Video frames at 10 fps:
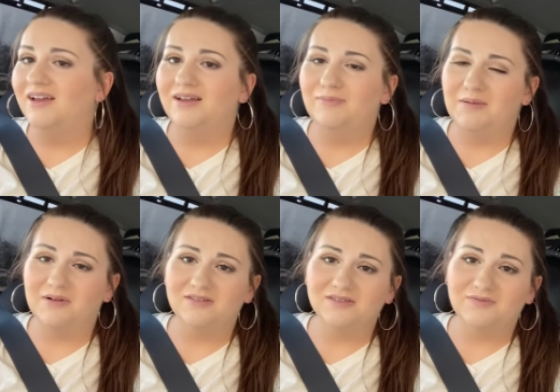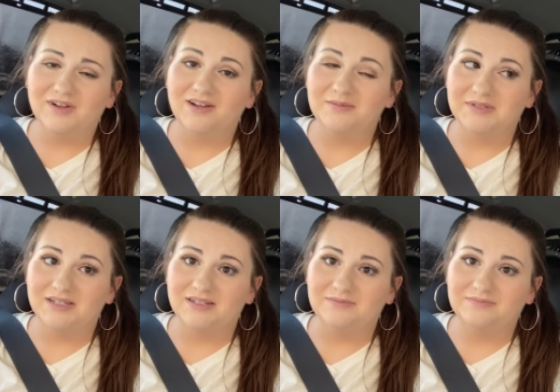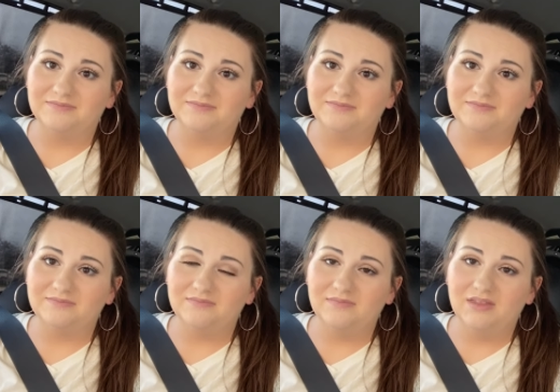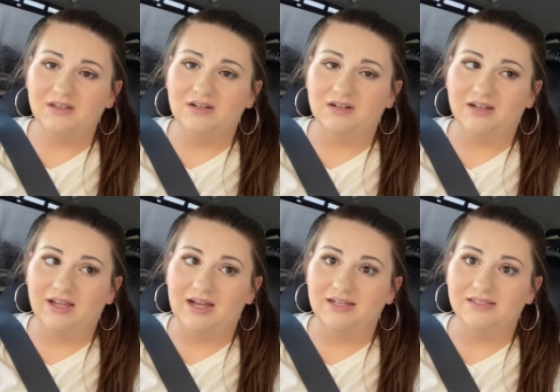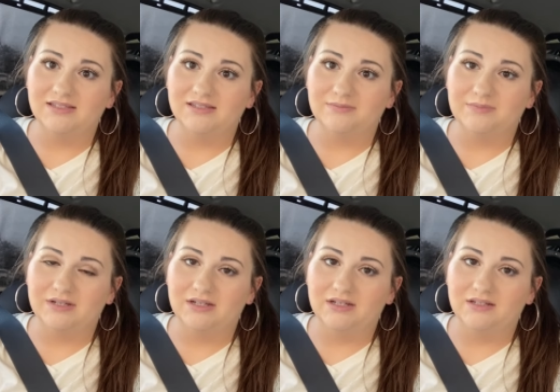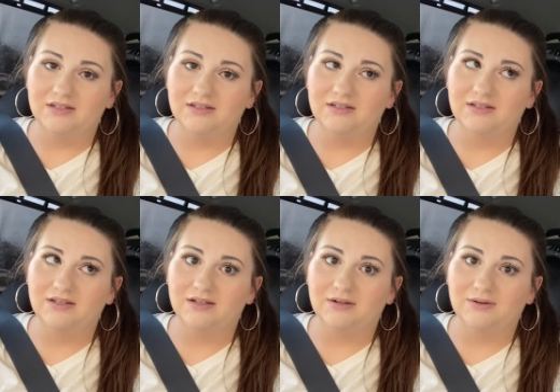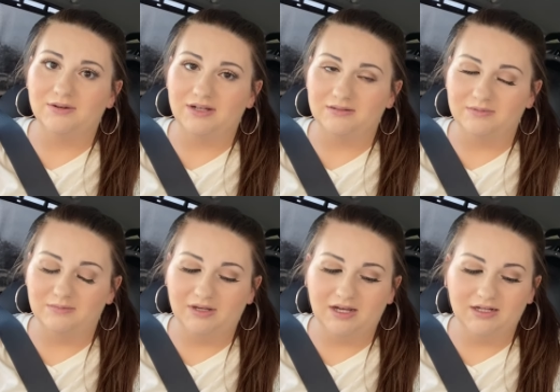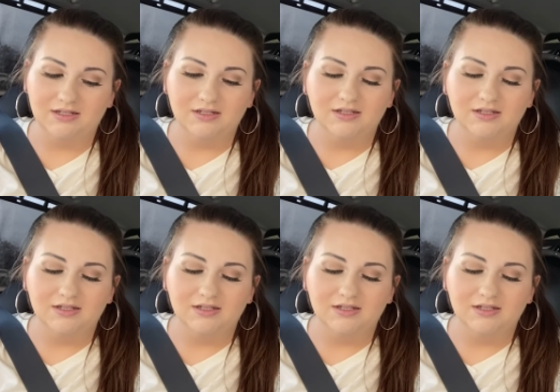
Baby girl's very upset. Her gas has been incredibly bad.